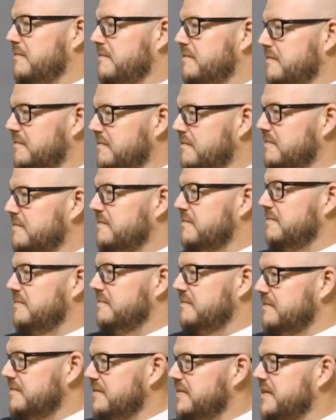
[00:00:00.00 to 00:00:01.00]

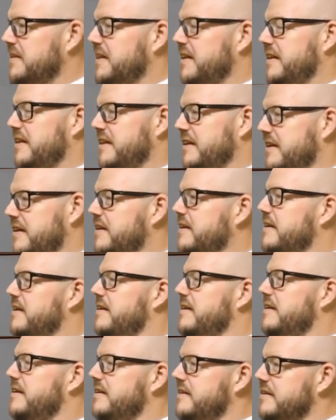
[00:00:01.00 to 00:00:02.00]

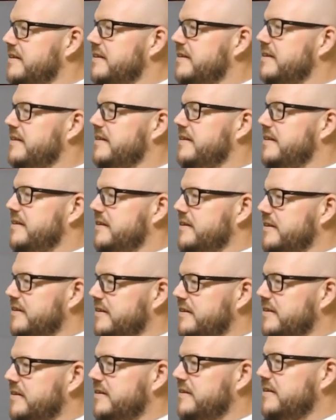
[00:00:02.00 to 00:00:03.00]

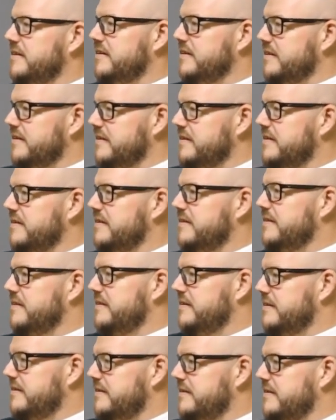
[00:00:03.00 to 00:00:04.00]

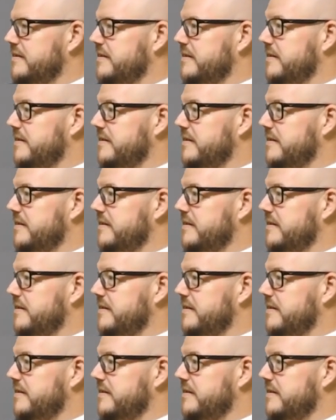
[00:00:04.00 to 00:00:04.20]
[no speech]